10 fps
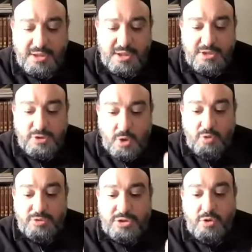is
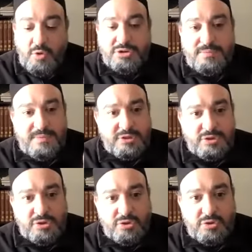only going to be as
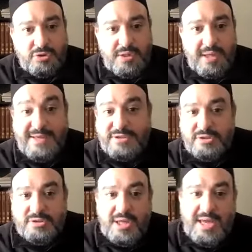good
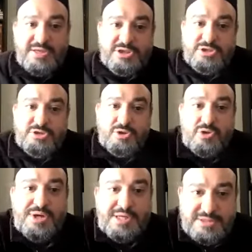as, as is their
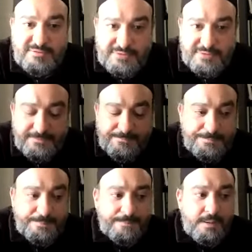creativity.
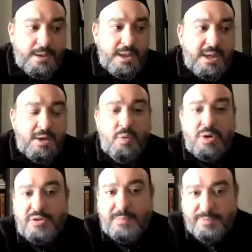One
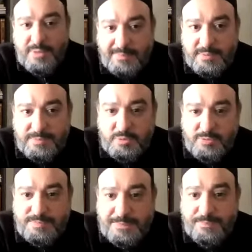of the problems
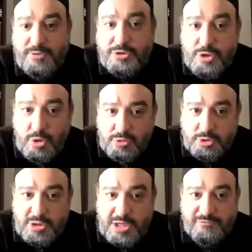with people that don't
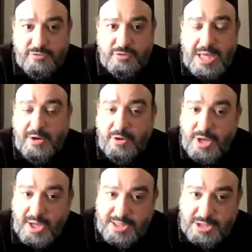travel and are
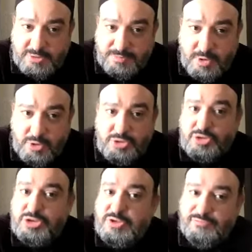not exposed
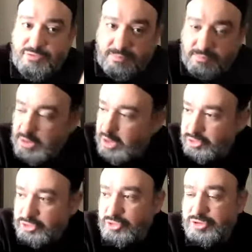to different
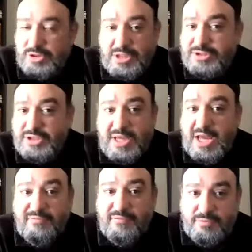cultures and is that they
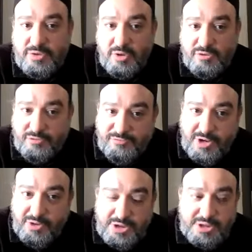have a, you know, they're
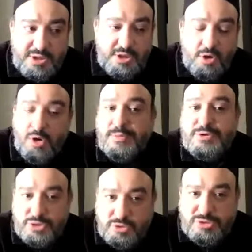very
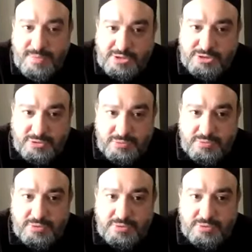almost two dimensional.